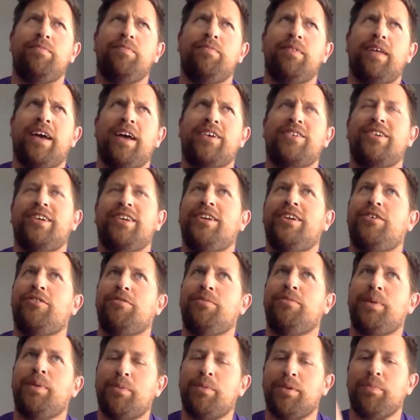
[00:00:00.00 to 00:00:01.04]
actually I don't
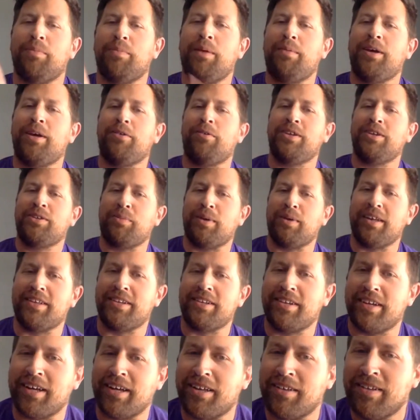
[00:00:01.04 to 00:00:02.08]
remember. Maybe it was by the
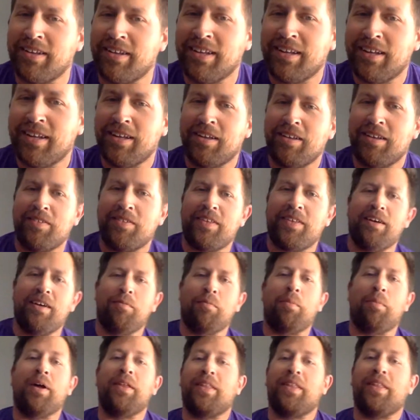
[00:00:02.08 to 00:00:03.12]
tail.
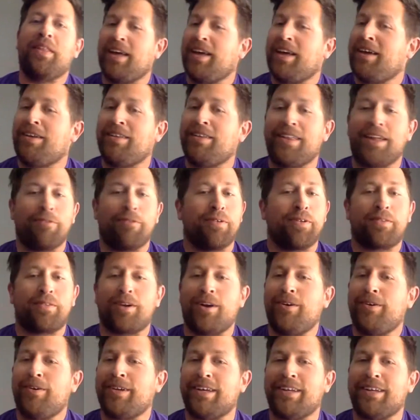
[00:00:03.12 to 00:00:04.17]
But they were
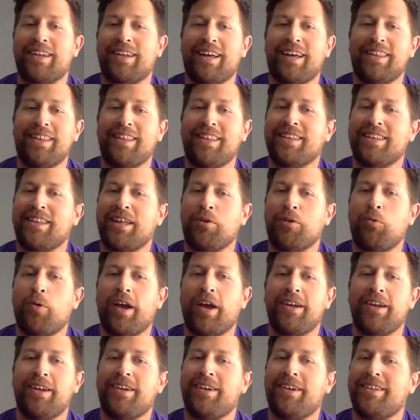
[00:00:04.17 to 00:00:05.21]
throwing it. I think they
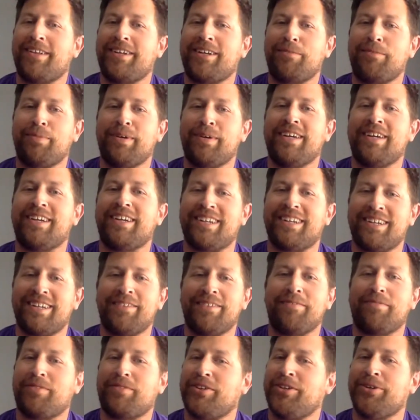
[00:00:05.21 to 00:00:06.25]
waited a little bit and it
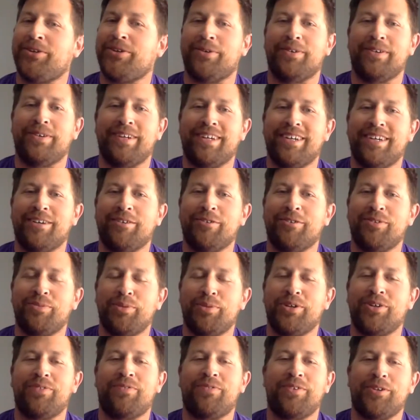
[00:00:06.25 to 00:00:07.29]
flew. It was
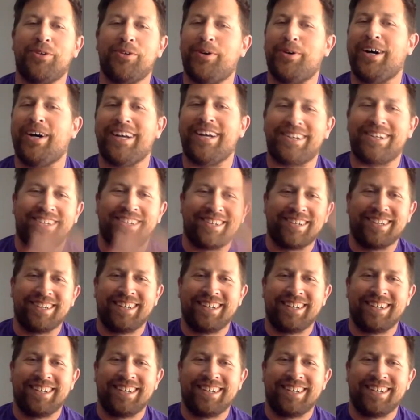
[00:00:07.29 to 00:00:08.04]
beautiful to watch.